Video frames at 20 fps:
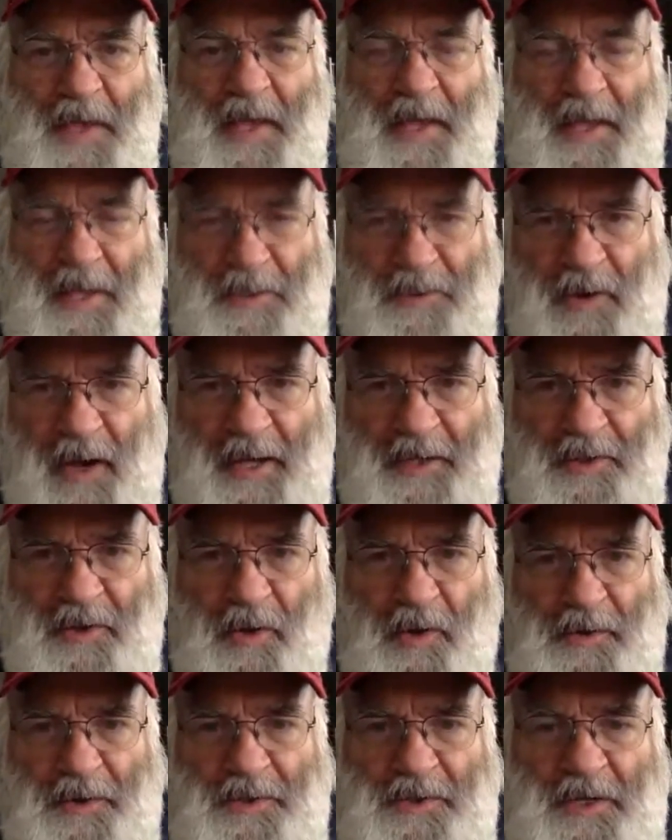So I
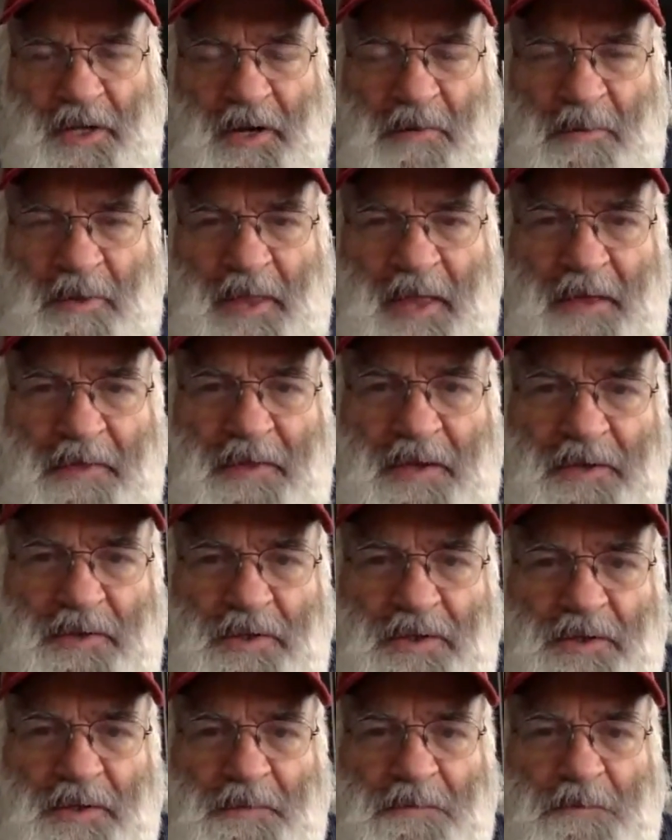told the gentleman that
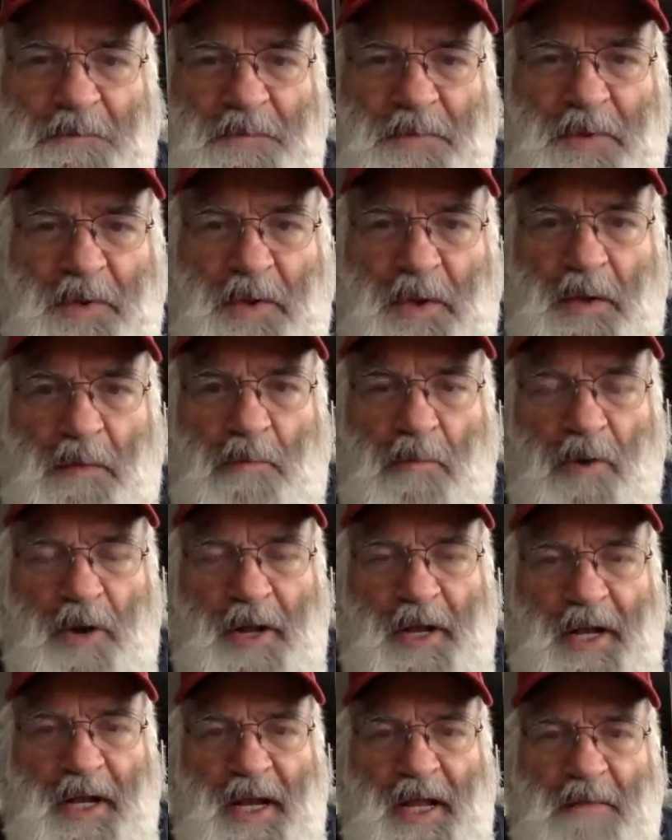this
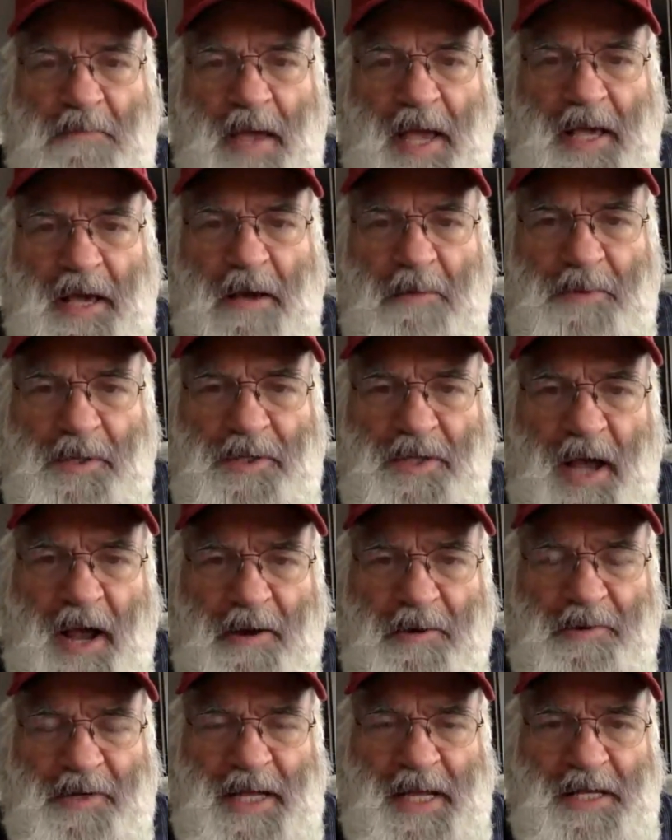morning, and he may come to
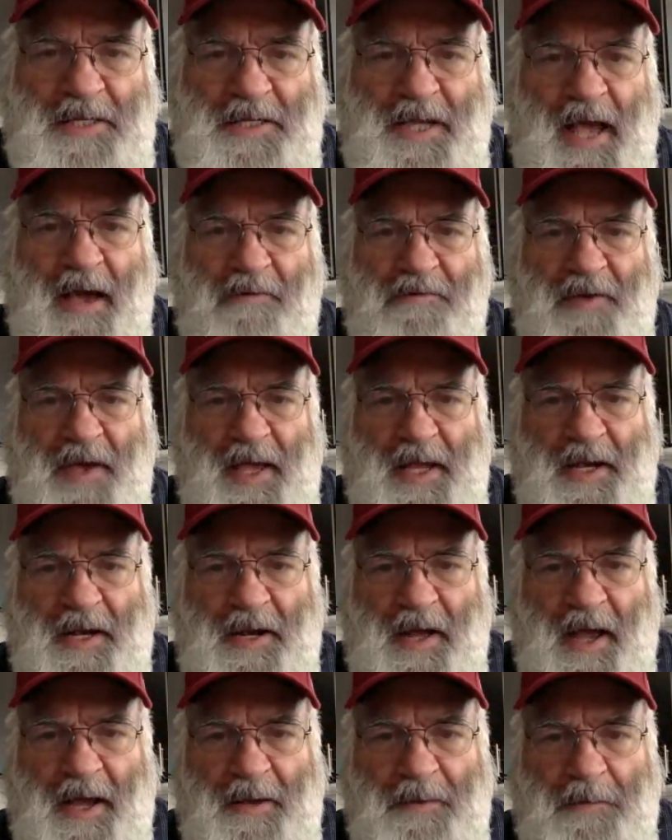Socrates Cafe
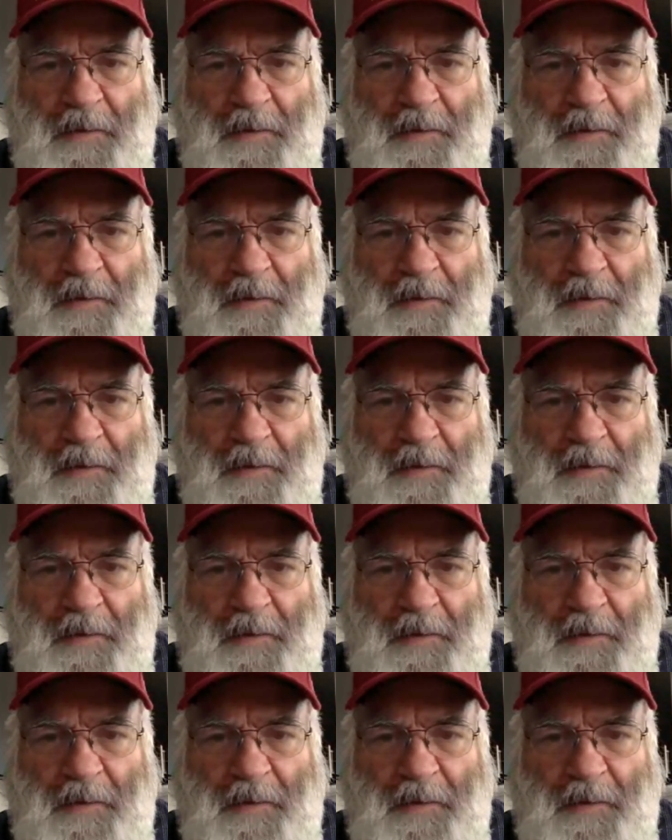tonight.